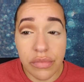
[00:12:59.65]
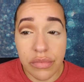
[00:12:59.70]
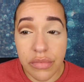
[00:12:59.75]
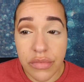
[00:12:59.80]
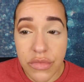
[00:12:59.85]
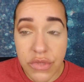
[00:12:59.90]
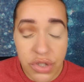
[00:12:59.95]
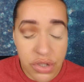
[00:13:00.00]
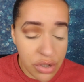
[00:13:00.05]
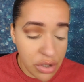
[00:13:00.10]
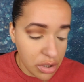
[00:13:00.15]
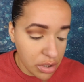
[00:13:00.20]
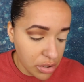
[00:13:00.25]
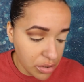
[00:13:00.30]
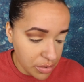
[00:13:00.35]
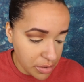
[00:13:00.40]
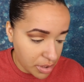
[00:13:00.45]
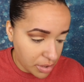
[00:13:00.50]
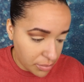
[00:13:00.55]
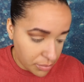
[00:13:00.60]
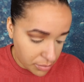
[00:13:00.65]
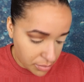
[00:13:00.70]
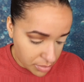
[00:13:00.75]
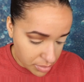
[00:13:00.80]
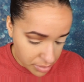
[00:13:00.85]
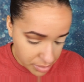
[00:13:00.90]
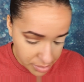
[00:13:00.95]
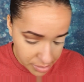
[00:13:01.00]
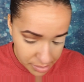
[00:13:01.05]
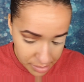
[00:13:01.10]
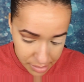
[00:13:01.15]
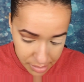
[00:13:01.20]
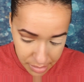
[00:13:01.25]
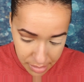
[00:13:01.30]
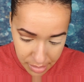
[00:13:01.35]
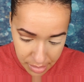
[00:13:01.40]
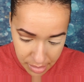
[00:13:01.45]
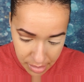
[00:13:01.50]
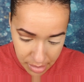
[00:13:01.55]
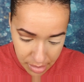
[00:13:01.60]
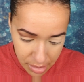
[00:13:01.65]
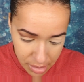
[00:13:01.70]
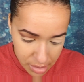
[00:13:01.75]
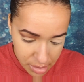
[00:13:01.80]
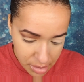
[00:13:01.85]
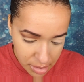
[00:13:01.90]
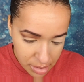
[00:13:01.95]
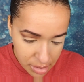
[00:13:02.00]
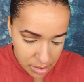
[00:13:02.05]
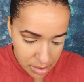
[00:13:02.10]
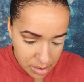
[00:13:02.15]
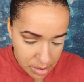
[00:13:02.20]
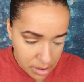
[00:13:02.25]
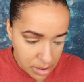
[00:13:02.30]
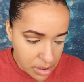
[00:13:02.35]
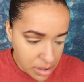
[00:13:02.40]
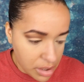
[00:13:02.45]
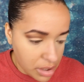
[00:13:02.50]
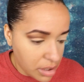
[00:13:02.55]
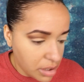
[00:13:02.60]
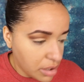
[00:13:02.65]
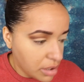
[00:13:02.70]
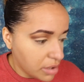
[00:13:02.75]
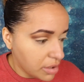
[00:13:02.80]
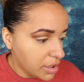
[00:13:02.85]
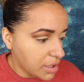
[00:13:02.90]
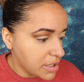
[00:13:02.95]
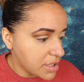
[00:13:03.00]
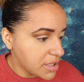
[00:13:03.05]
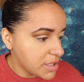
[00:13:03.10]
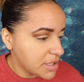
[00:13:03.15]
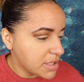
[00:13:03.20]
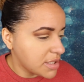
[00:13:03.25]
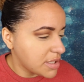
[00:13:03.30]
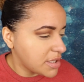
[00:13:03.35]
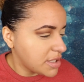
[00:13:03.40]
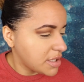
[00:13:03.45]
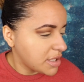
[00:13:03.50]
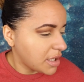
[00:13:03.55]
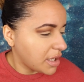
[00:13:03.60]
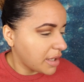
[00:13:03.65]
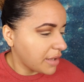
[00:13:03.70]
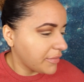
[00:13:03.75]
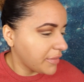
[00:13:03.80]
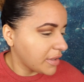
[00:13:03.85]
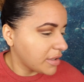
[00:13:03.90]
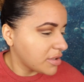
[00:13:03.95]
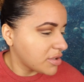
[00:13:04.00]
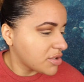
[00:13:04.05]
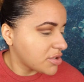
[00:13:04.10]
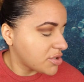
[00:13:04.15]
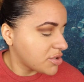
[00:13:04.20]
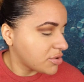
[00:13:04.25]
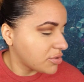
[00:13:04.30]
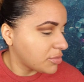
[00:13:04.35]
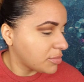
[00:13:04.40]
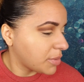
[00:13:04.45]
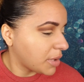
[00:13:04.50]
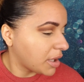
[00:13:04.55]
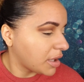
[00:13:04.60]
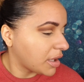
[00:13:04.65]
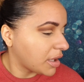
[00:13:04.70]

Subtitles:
It's darker than I wanted it. Let's dive into my